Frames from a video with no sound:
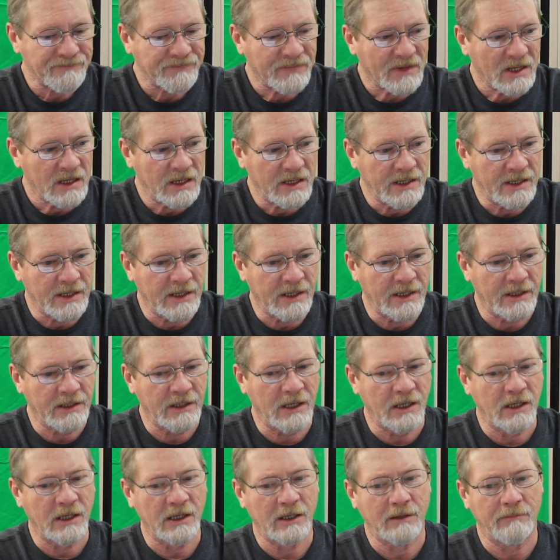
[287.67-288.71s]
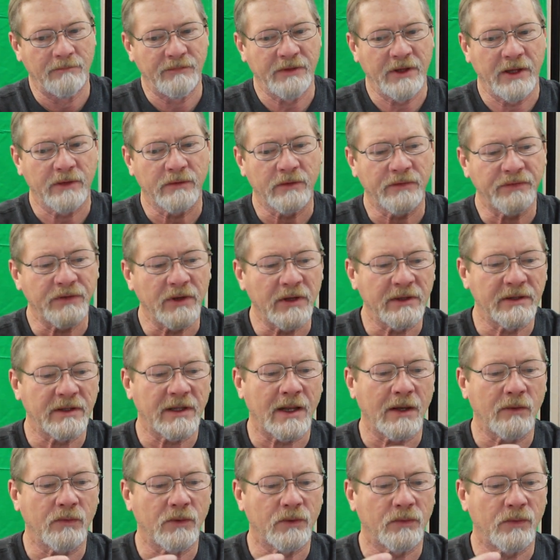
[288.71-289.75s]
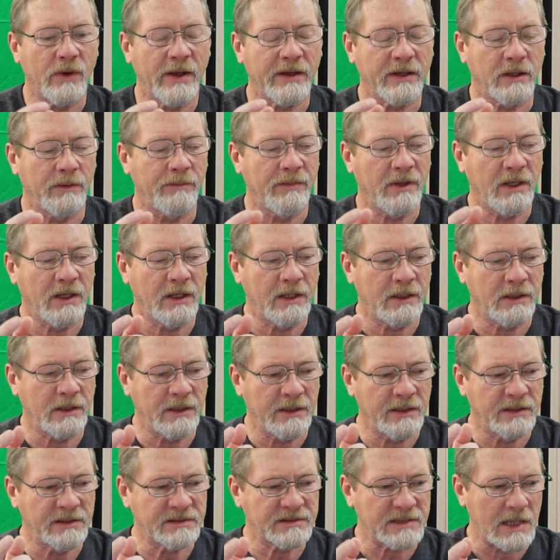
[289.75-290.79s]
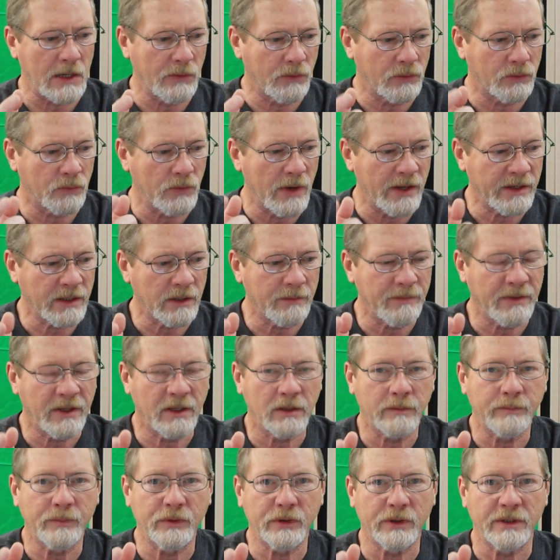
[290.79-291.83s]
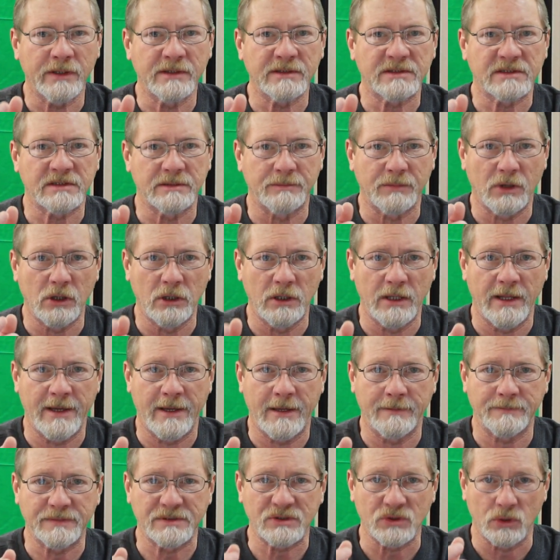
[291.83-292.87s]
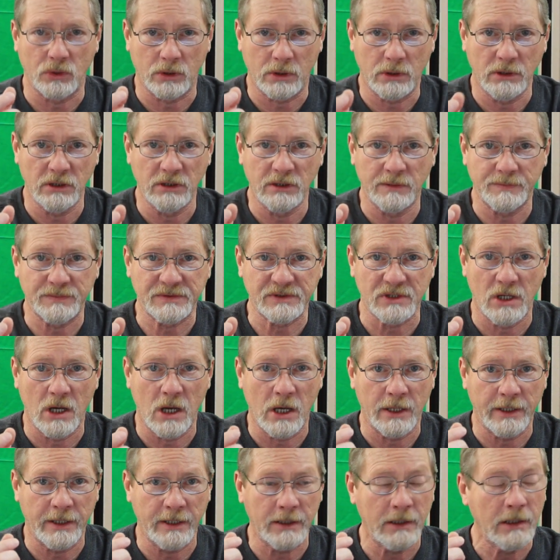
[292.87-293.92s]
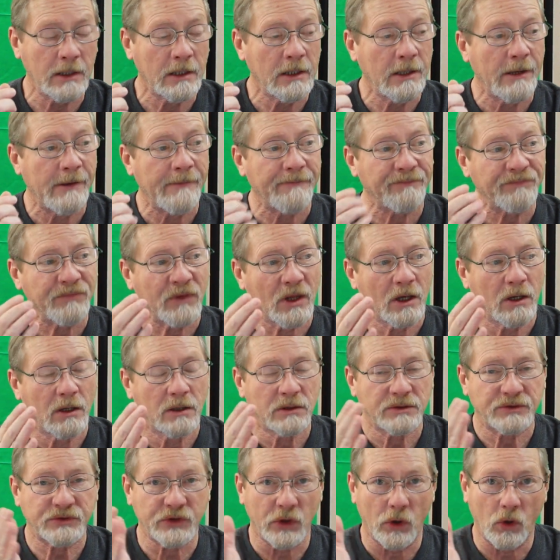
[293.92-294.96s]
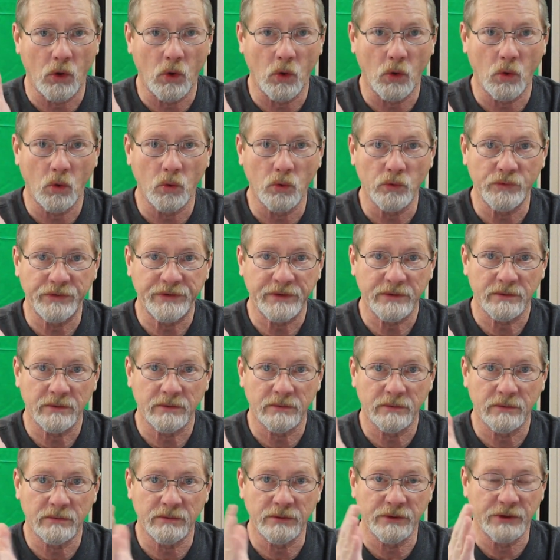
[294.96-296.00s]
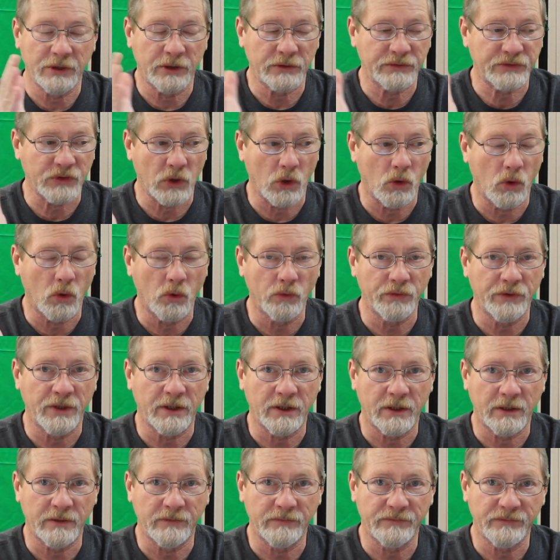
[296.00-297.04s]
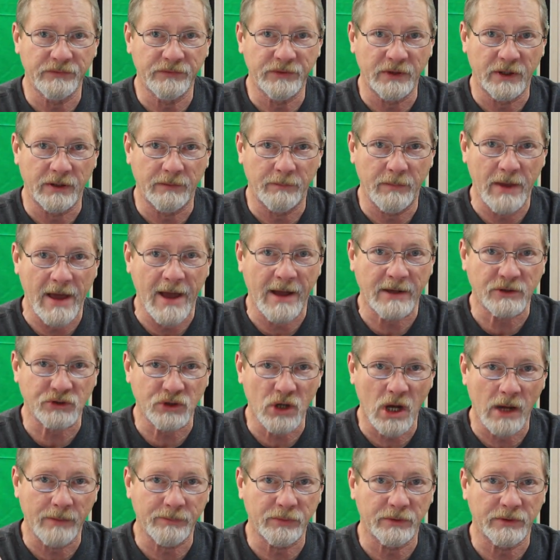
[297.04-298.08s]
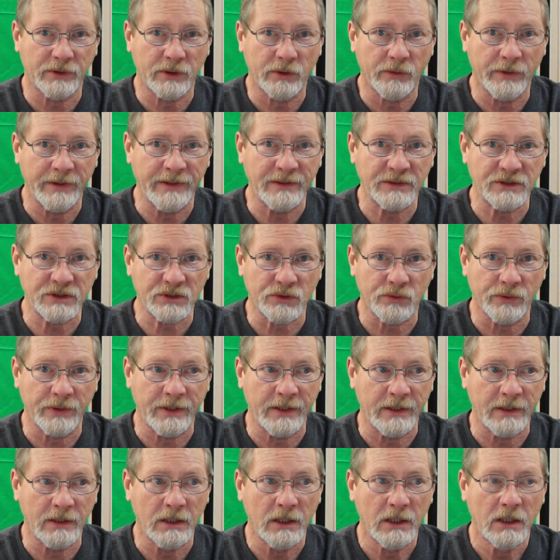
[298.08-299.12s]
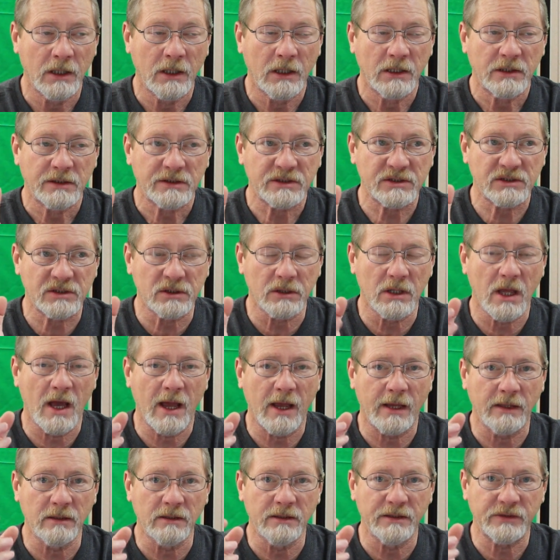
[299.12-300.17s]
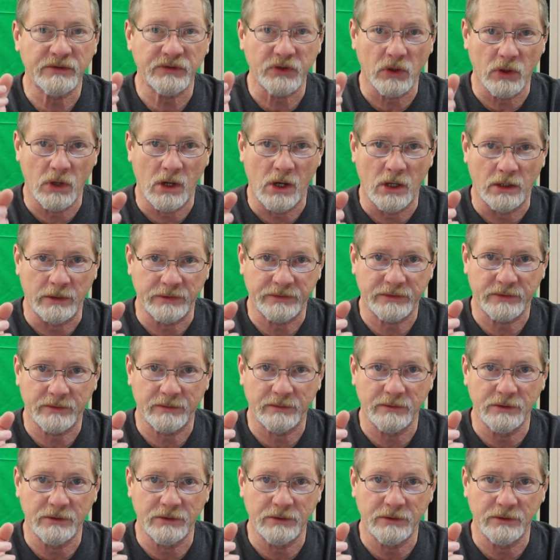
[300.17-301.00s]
And the other thing that I would recommend is I would recommend putting some clamps or clips on it to hold the backdrop or the green screen slightly taut.